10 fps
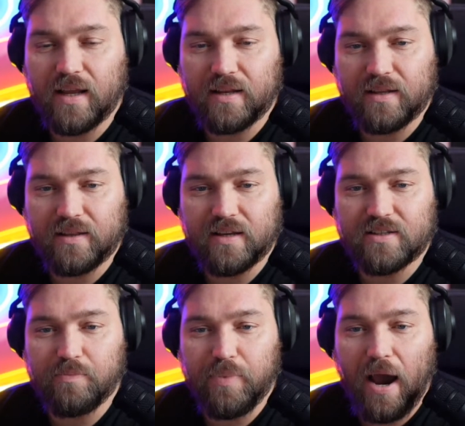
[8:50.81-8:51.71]
And there's
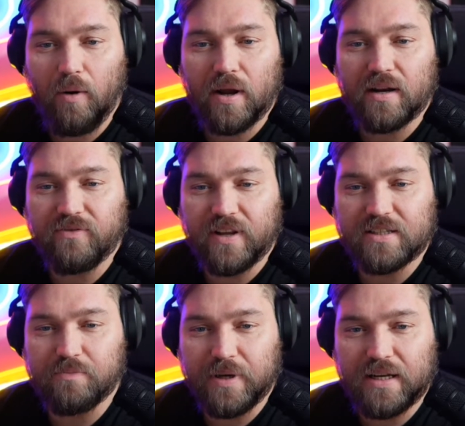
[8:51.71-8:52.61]
a power and a
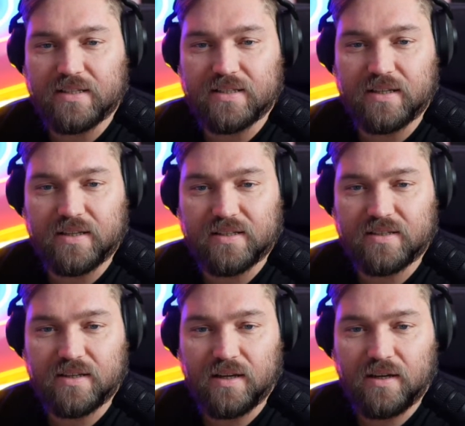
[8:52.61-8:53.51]
flexibility in
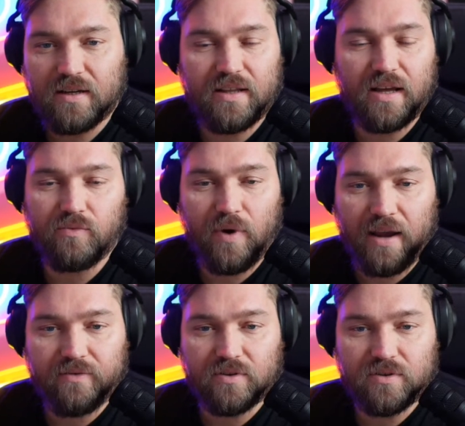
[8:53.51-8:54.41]
this that
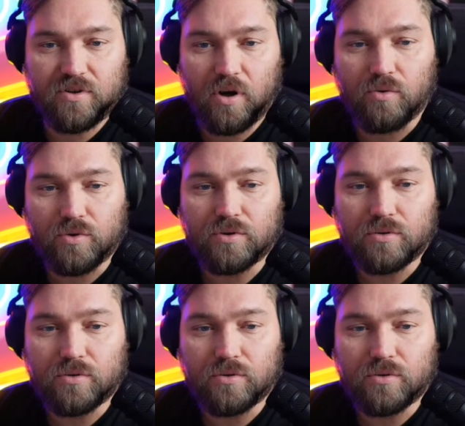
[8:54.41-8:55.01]
rivals code.